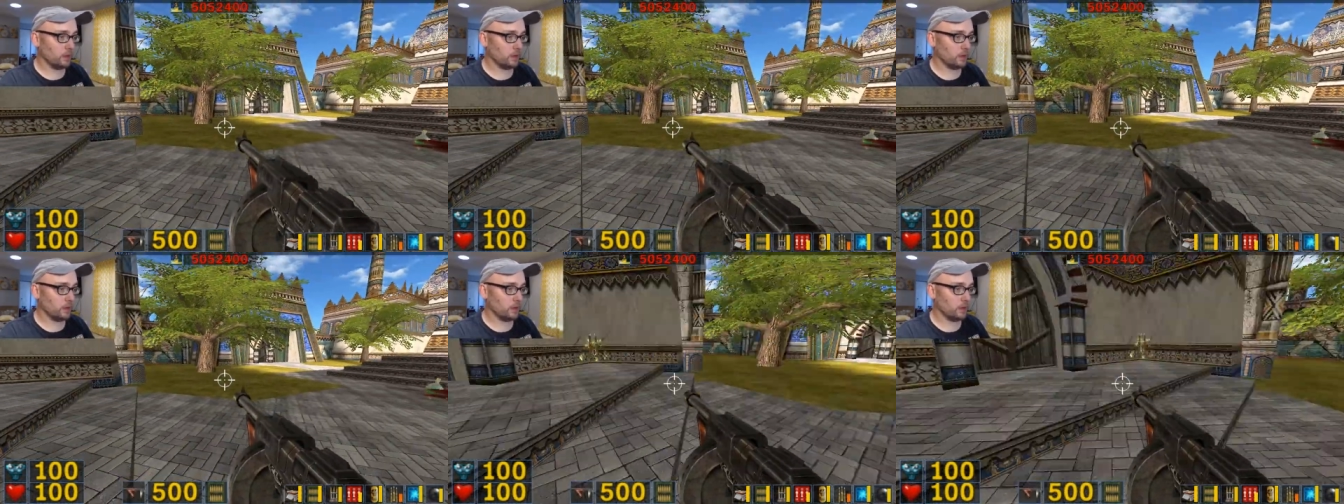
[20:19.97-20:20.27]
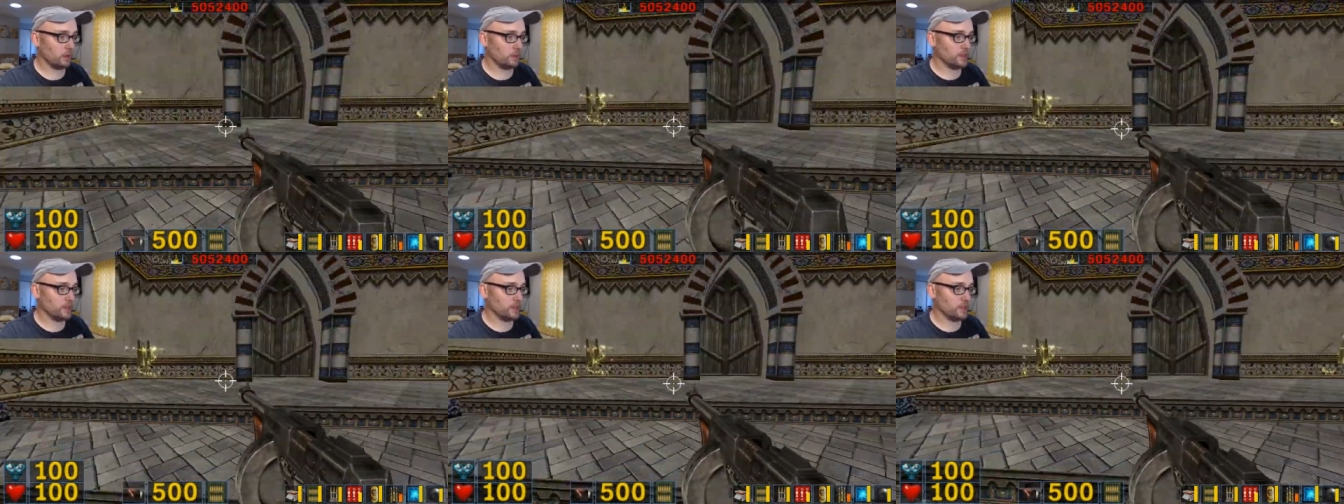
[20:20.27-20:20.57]
Okay,
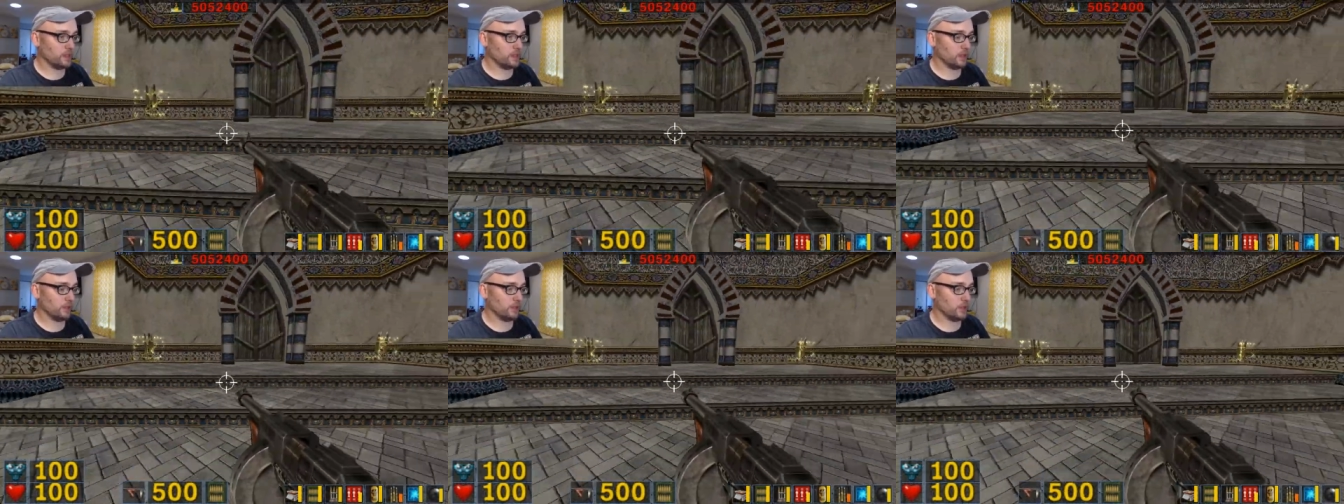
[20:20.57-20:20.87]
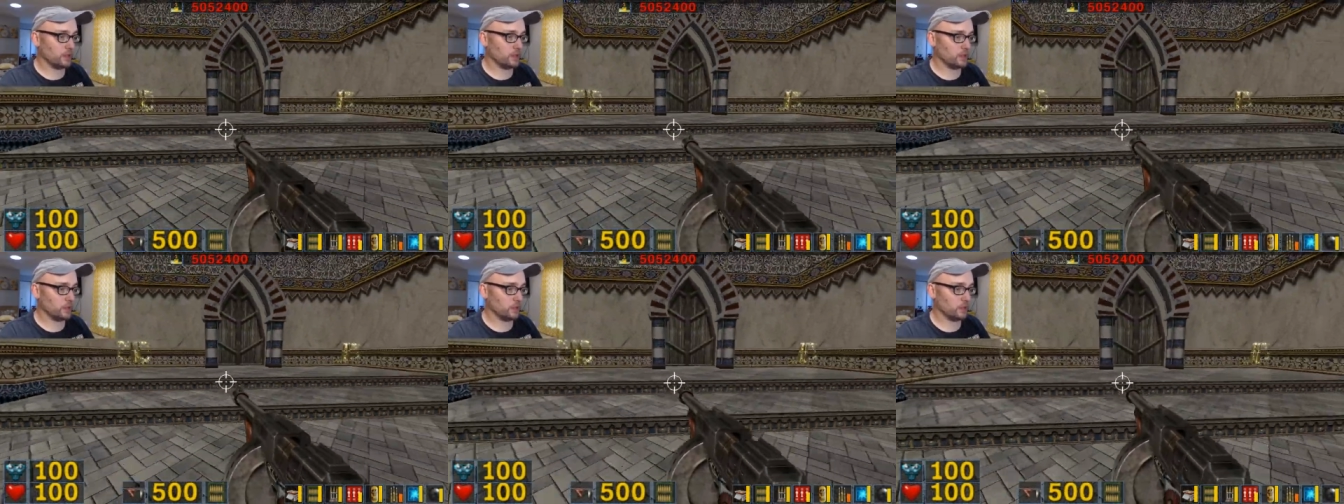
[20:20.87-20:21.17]
let me see if
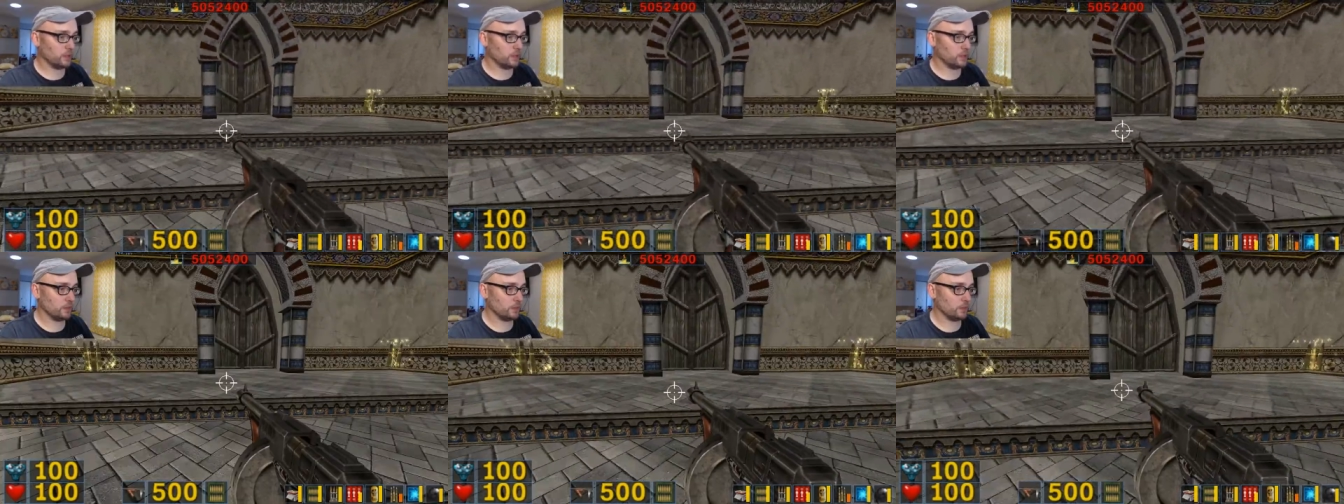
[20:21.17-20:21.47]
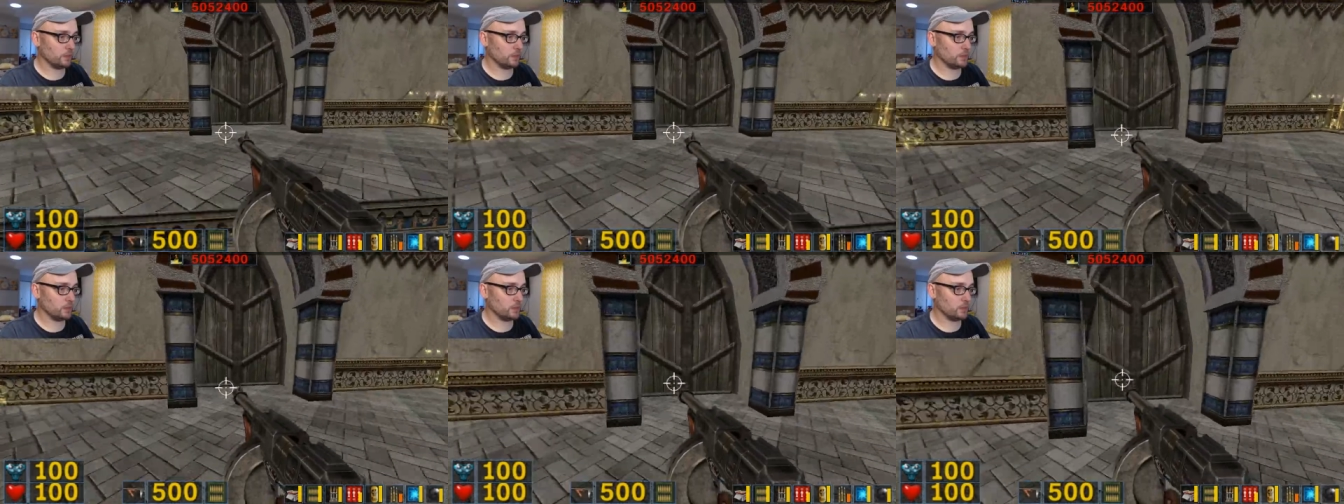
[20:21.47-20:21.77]
this
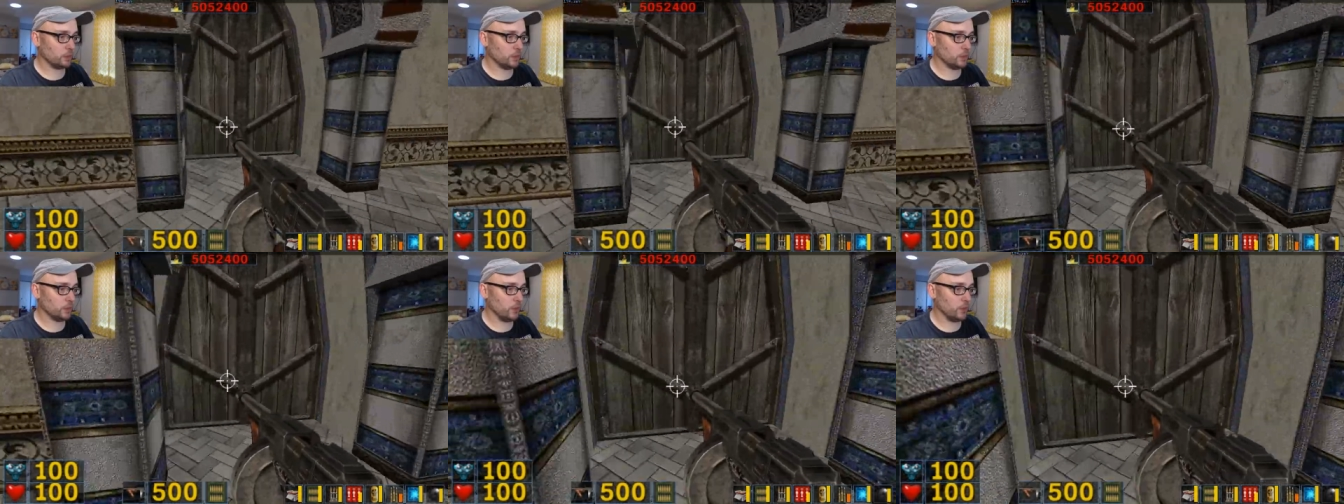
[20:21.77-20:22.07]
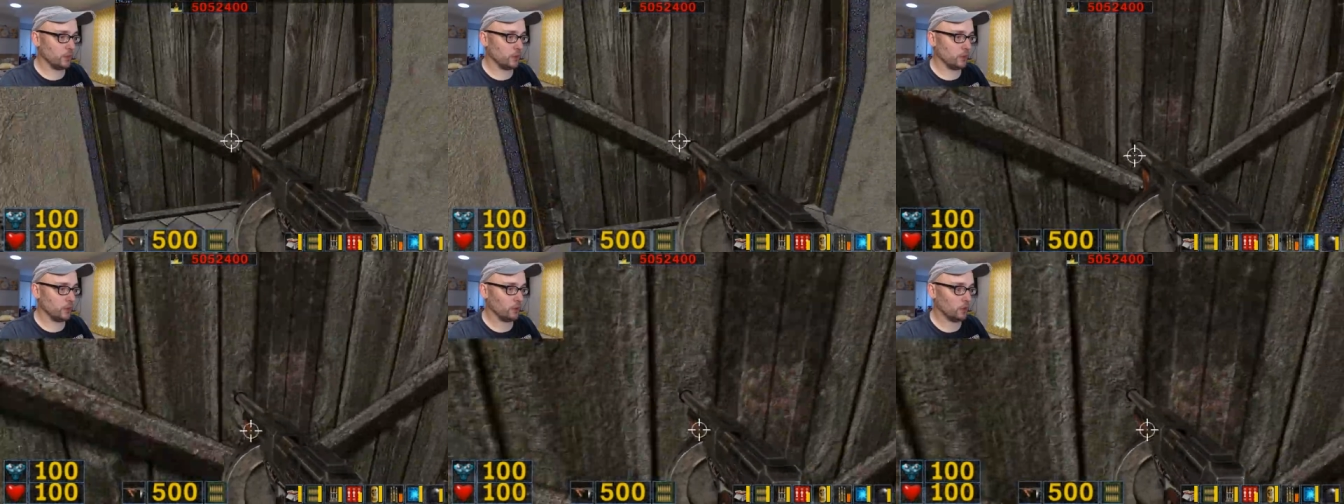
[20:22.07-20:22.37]
is a
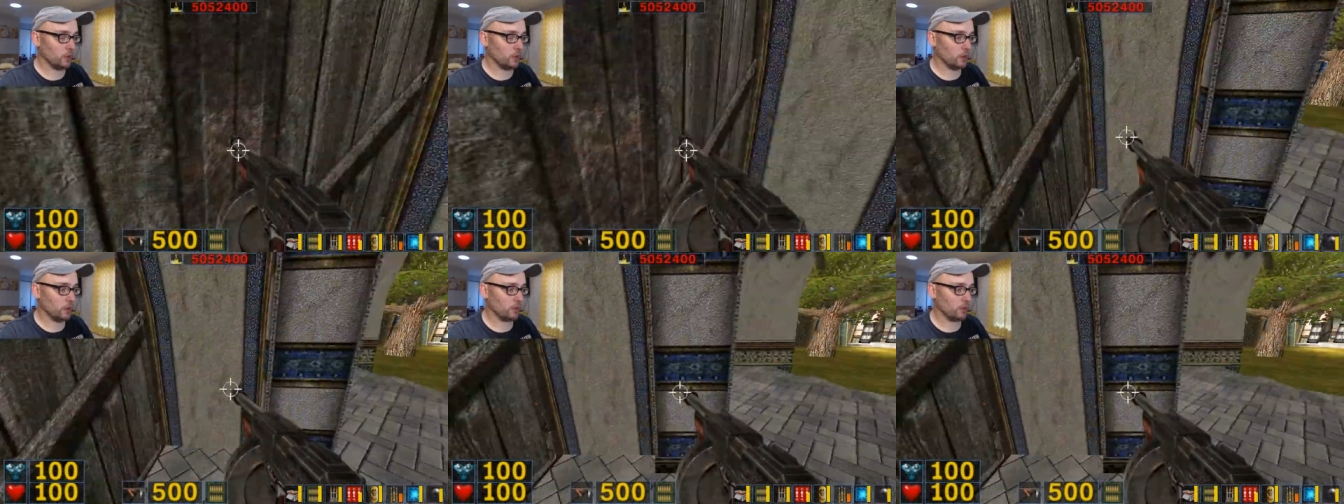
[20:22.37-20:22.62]
one-way door.